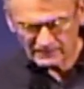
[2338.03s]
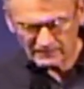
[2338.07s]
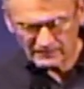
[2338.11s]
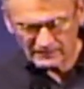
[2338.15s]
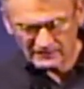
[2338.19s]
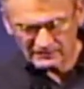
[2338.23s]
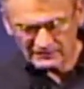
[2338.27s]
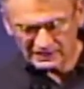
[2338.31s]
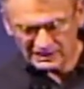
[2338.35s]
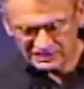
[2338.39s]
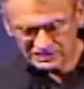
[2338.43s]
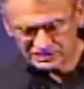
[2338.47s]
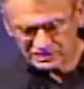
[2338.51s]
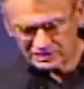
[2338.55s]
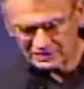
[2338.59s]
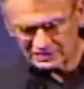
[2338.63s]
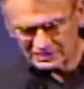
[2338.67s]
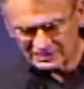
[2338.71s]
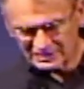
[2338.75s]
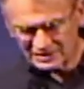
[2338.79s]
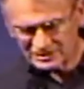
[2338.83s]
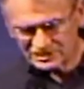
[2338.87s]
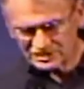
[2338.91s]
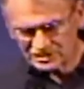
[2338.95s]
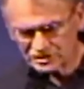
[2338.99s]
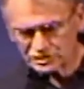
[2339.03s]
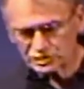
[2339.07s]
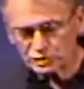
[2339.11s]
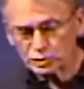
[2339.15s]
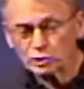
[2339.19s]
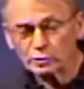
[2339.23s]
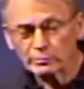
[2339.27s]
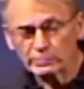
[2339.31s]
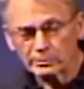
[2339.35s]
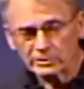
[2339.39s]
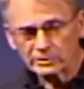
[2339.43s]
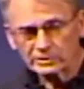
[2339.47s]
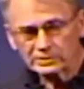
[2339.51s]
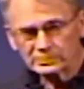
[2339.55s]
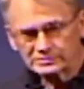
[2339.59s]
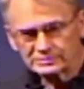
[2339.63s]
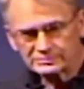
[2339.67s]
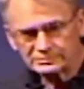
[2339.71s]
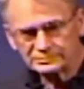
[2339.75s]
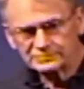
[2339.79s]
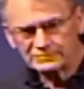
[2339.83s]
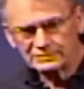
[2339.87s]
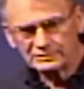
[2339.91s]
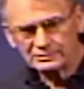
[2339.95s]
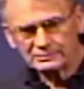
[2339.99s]
That's a, it's a sober,
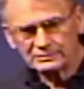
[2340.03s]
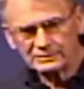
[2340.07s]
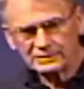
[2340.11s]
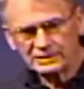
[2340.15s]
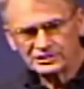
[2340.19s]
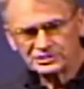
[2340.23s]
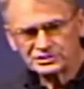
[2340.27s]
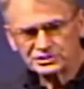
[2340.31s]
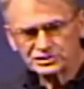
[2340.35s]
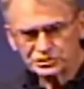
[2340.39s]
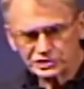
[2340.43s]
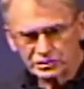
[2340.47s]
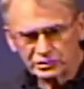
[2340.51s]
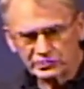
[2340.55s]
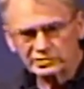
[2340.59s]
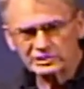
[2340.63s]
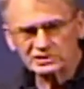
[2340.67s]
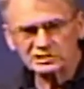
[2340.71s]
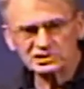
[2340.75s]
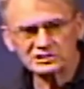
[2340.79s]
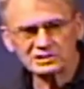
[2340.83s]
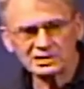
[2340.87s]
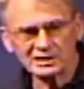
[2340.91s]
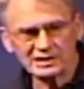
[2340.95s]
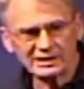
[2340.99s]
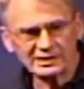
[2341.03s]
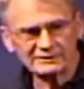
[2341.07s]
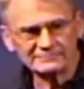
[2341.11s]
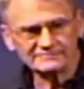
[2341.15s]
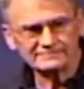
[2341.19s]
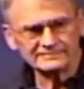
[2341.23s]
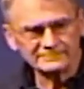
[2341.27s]
it's a serious time.